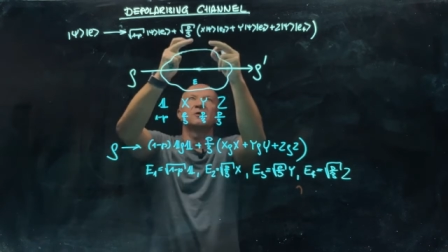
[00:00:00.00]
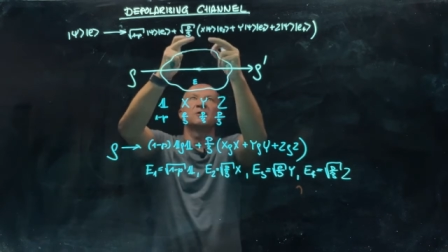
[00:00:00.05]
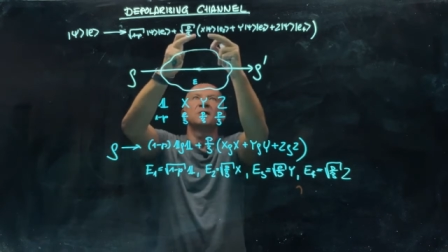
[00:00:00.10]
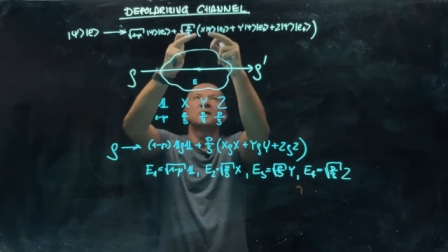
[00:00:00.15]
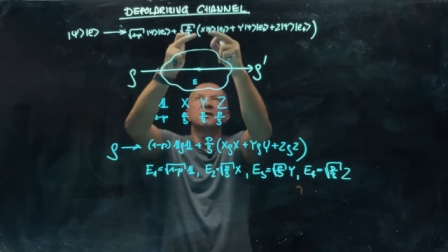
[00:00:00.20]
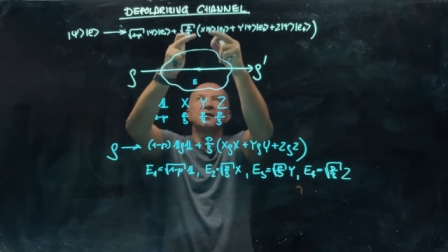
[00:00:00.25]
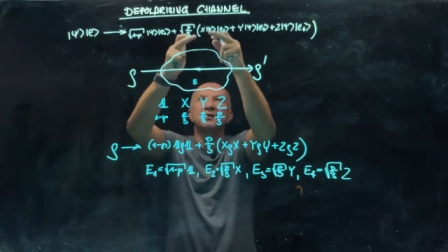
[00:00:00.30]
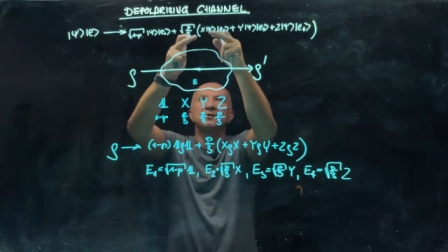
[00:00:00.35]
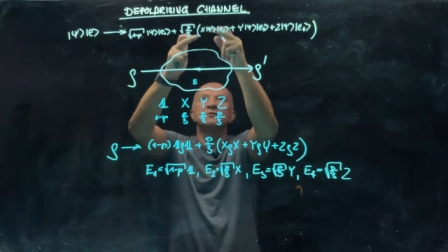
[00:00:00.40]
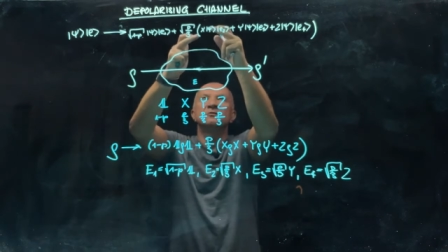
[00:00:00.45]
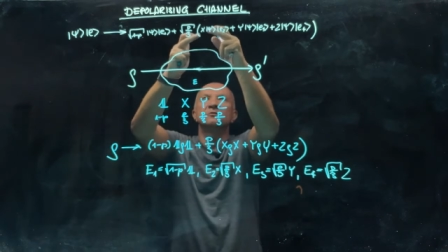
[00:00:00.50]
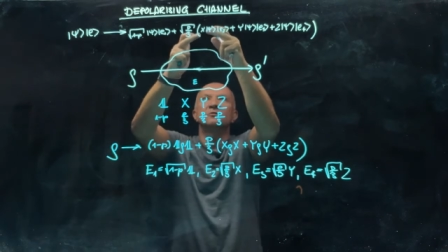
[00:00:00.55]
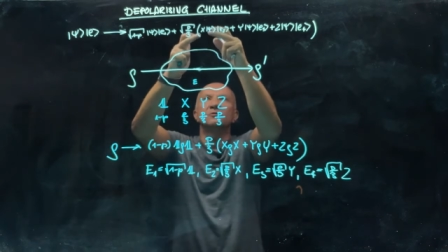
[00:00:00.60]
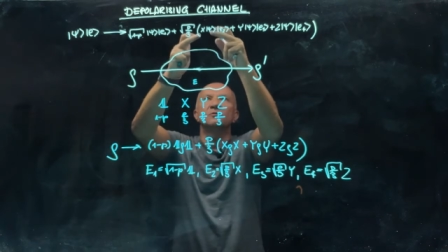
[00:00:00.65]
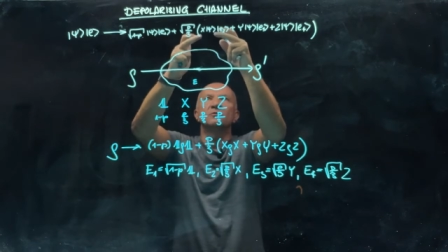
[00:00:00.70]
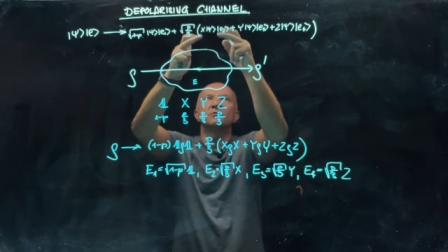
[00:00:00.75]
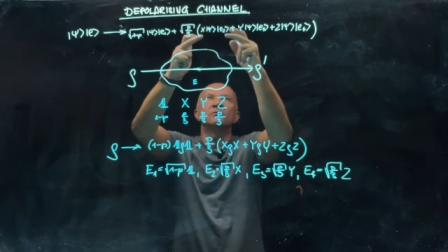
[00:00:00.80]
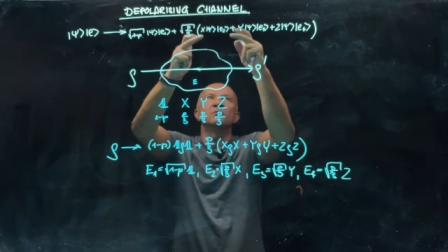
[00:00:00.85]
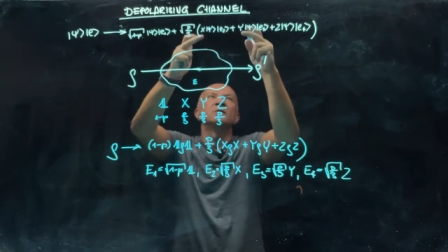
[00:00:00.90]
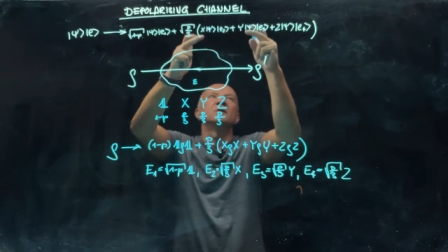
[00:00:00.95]

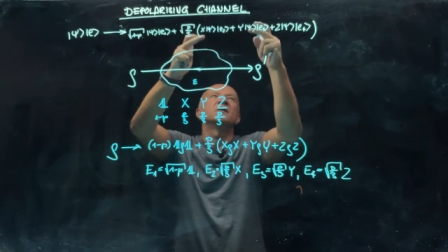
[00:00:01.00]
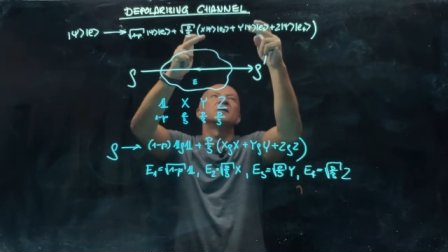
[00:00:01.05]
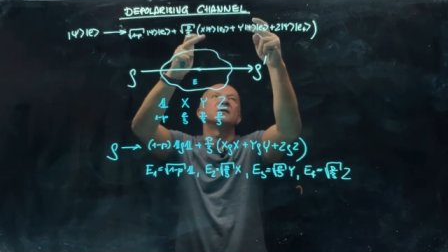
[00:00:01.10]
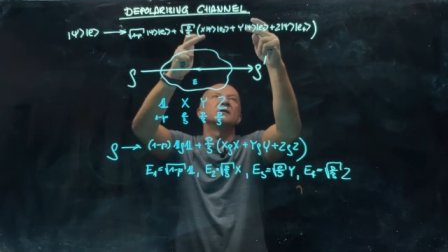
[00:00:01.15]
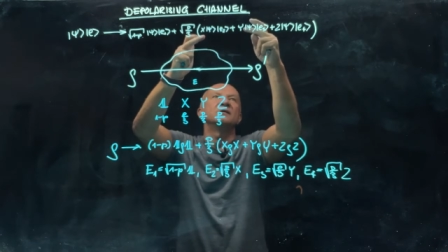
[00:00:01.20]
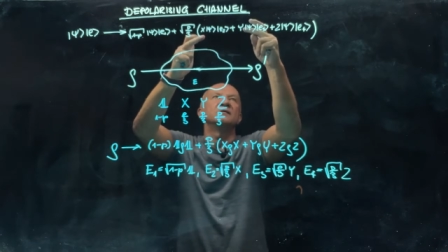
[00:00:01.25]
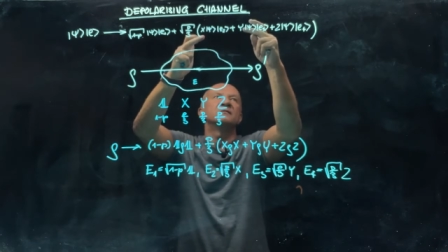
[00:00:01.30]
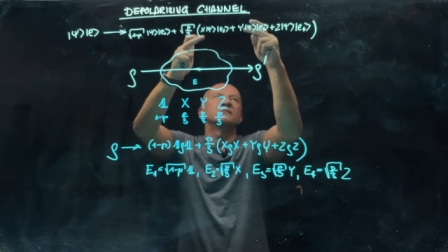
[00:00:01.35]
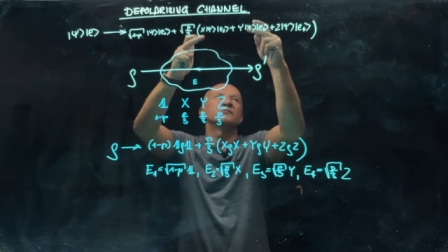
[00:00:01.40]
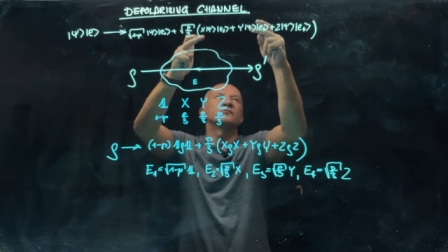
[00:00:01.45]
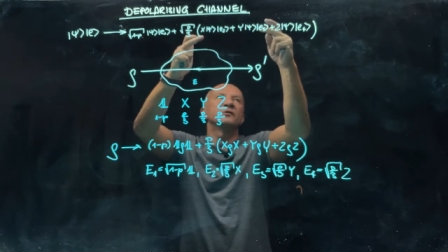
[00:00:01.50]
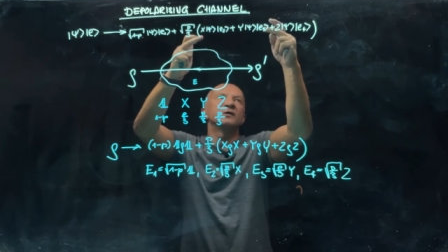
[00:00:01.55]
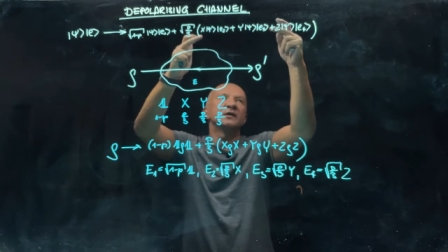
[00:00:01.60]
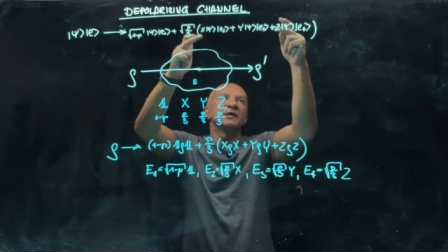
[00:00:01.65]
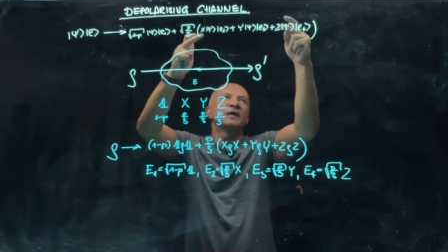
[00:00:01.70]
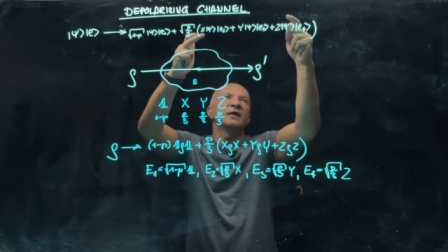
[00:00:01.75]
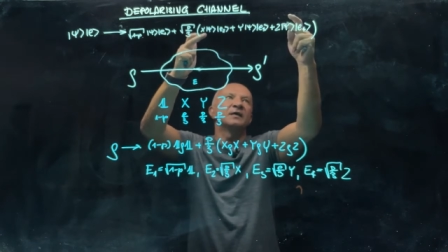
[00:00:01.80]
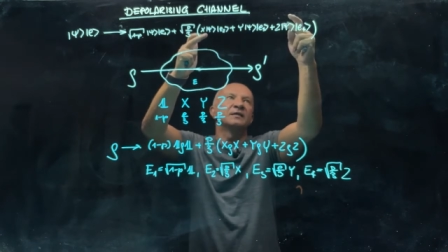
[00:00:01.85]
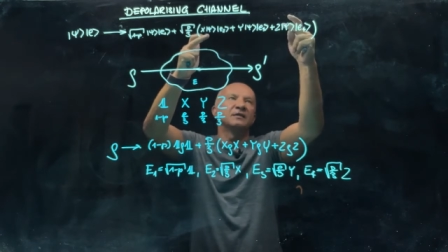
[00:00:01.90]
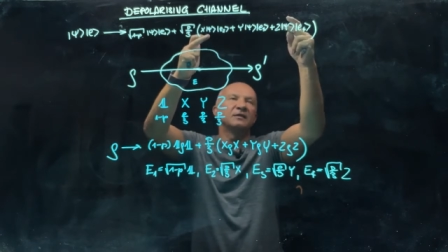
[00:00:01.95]
E2, E3,
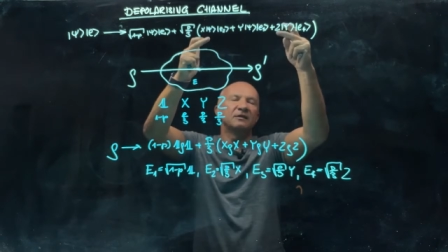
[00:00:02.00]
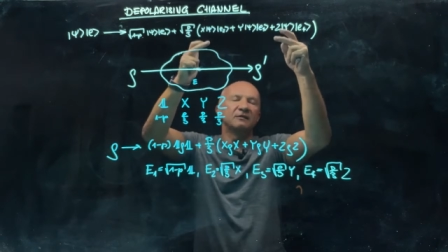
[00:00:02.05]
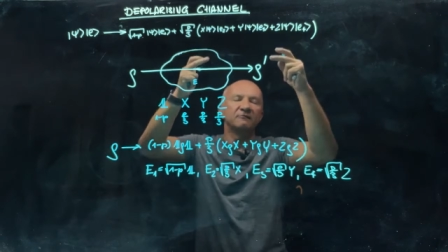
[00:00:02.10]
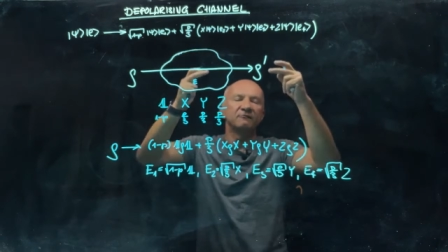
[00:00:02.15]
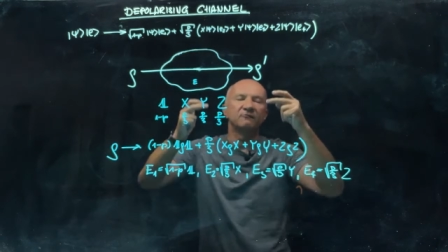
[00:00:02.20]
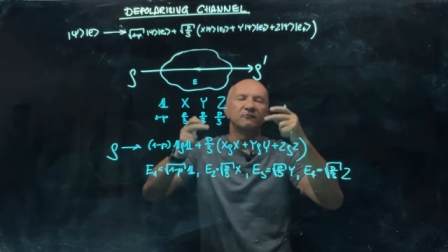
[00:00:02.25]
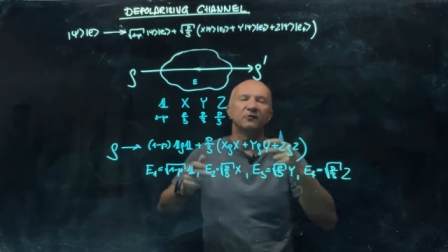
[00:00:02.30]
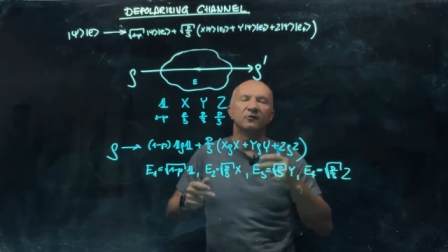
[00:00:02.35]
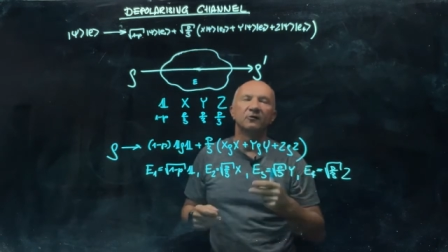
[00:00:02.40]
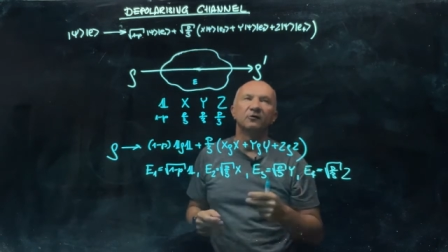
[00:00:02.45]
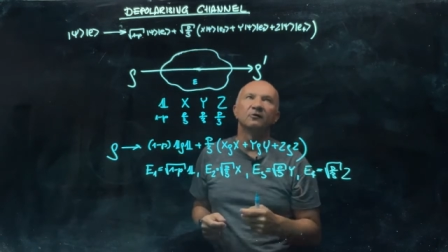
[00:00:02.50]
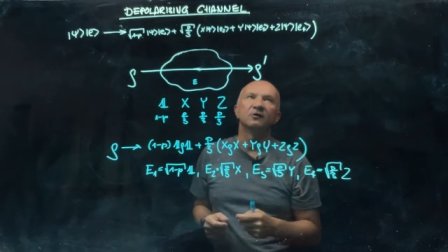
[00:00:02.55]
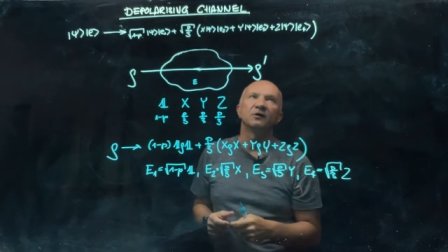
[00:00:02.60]
and E4